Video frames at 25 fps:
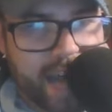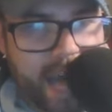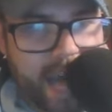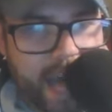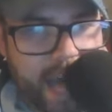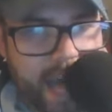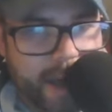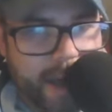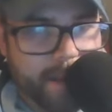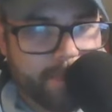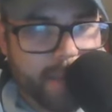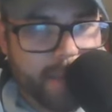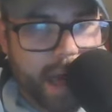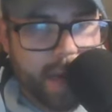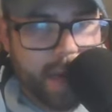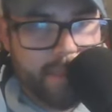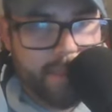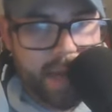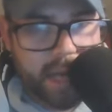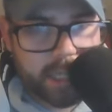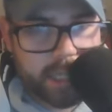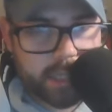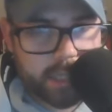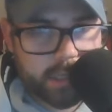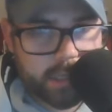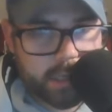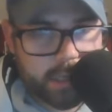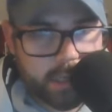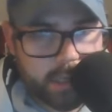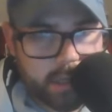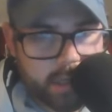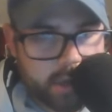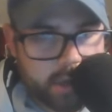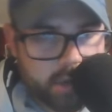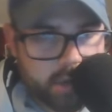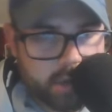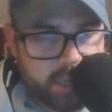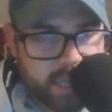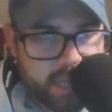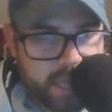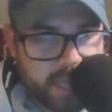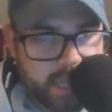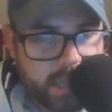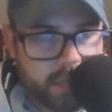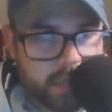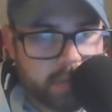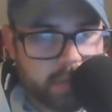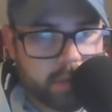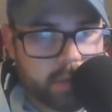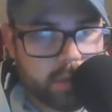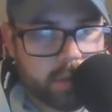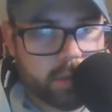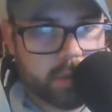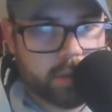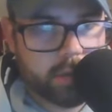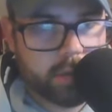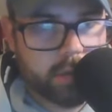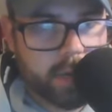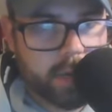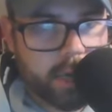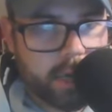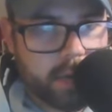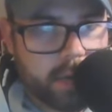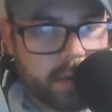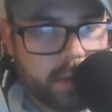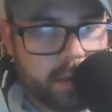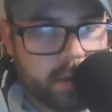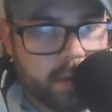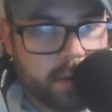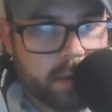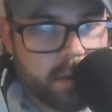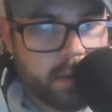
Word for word: I'm actually going to go take it to a